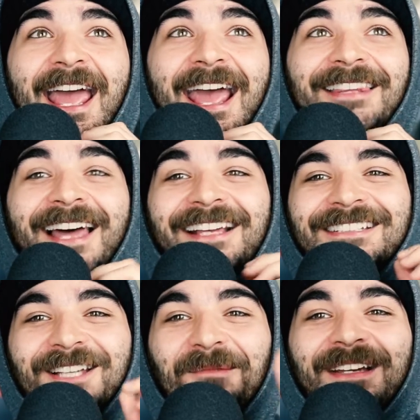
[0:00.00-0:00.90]
and like
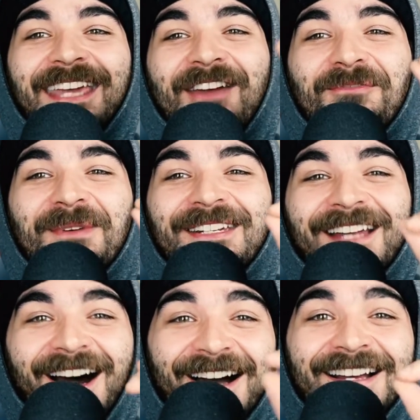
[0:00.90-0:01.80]
someone gave him a
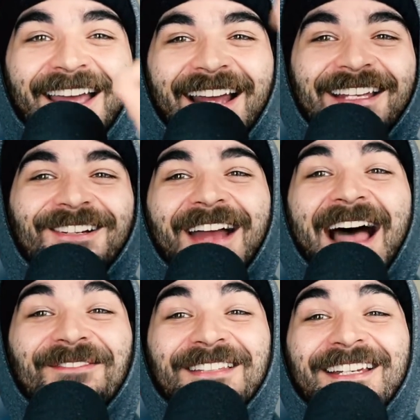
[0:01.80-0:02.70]
nug and he
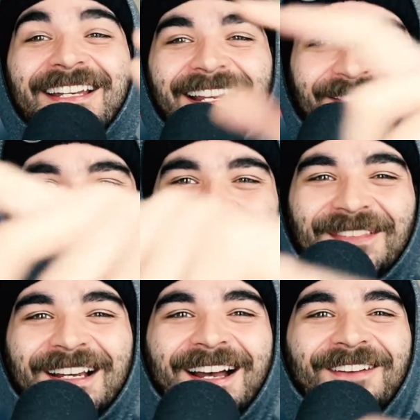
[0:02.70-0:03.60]
grabbed it from
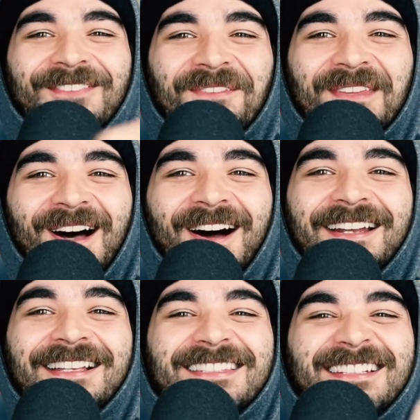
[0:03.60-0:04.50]
the
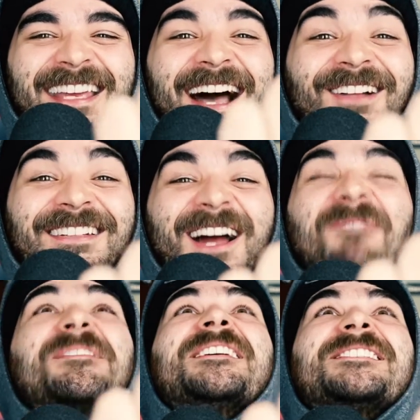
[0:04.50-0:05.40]
audience and he held it
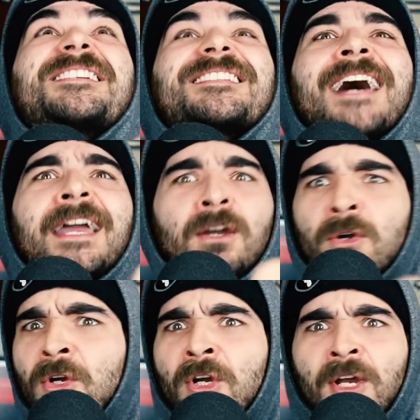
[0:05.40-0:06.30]
up and he just like,
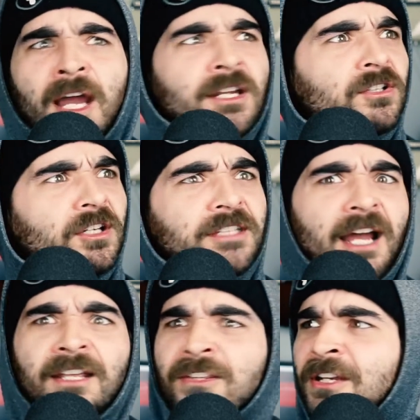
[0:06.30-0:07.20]
and he looked
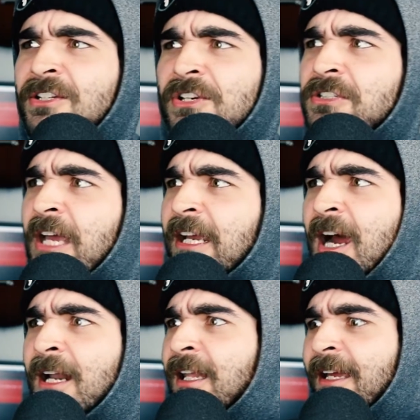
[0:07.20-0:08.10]
at it and then he just like
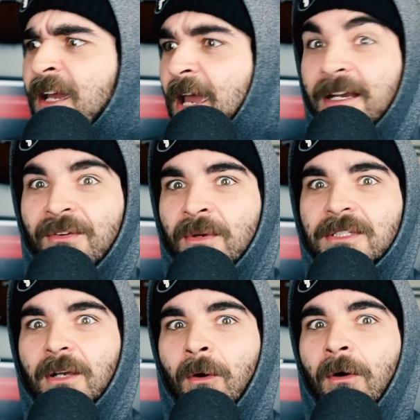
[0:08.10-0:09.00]
kind of like, and everyone's
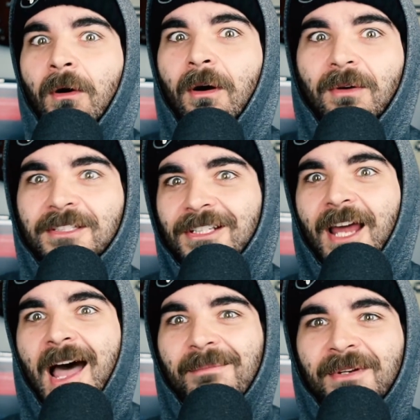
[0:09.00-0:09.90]
like, whoa, what's gonna
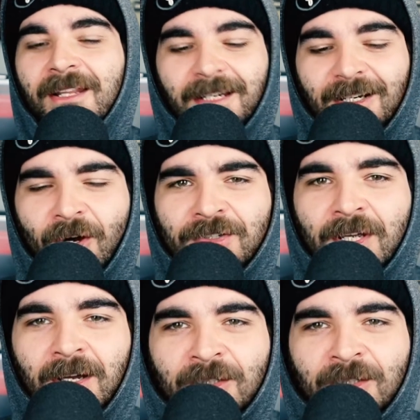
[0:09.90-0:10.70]
happen? And then he goes